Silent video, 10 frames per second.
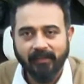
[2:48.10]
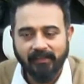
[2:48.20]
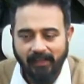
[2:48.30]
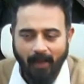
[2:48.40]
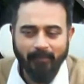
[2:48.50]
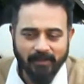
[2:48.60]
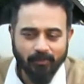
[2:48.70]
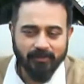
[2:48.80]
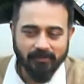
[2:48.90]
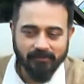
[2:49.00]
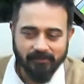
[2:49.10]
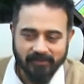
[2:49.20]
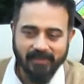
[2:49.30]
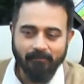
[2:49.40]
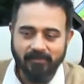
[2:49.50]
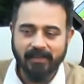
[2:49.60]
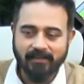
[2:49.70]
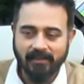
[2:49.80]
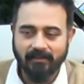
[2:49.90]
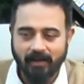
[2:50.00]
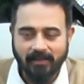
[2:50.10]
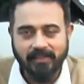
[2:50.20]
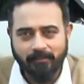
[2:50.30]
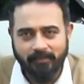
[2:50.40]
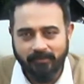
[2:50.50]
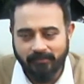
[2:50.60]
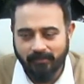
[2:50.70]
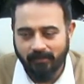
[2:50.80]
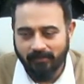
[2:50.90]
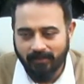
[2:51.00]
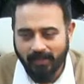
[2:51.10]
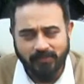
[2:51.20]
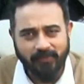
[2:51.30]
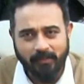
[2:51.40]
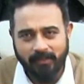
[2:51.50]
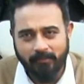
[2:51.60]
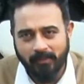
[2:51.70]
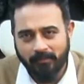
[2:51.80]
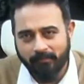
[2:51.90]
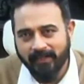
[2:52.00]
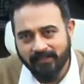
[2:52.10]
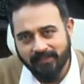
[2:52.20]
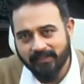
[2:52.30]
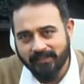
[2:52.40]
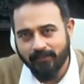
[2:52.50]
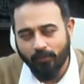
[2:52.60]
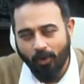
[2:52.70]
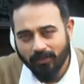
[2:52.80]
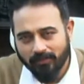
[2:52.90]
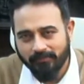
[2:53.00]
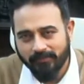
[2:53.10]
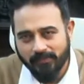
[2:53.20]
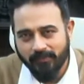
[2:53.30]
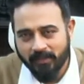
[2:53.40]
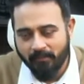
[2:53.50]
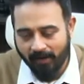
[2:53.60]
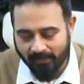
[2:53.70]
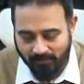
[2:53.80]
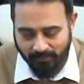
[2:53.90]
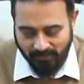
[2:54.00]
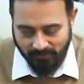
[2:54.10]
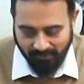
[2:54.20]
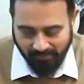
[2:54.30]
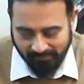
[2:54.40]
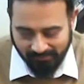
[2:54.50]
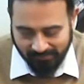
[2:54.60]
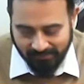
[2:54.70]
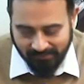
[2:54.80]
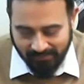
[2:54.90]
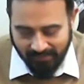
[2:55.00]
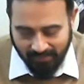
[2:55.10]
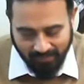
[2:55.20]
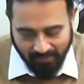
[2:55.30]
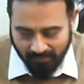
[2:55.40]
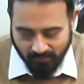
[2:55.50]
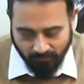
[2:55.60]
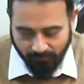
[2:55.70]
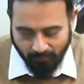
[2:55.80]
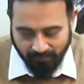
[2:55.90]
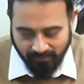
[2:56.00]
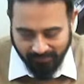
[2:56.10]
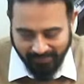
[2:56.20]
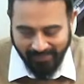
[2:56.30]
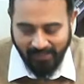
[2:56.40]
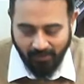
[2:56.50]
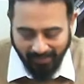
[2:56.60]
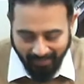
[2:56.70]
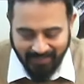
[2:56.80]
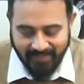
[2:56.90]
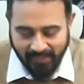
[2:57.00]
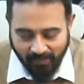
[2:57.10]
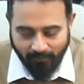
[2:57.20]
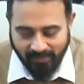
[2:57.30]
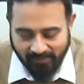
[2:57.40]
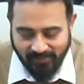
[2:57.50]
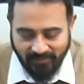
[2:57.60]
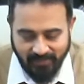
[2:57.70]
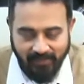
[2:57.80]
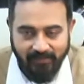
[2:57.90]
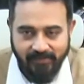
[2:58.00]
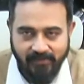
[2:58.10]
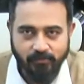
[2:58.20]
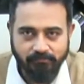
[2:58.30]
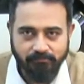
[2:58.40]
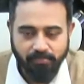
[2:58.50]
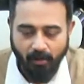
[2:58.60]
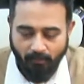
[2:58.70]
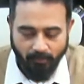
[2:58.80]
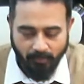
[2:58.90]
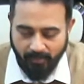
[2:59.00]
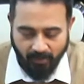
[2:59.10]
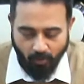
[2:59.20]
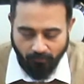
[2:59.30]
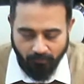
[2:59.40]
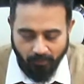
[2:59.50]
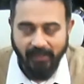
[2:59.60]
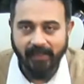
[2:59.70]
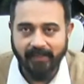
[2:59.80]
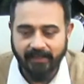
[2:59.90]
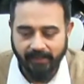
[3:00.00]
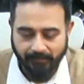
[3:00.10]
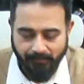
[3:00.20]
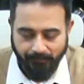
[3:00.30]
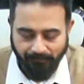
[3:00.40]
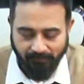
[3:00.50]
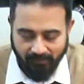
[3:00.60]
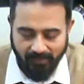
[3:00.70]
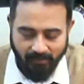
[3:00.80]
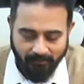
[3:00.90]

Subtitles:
I mean, some skills are transferable, but many skills are not. It's very market specific. So if you're an Indian equity research analyst, you're probably better off working in India, right? But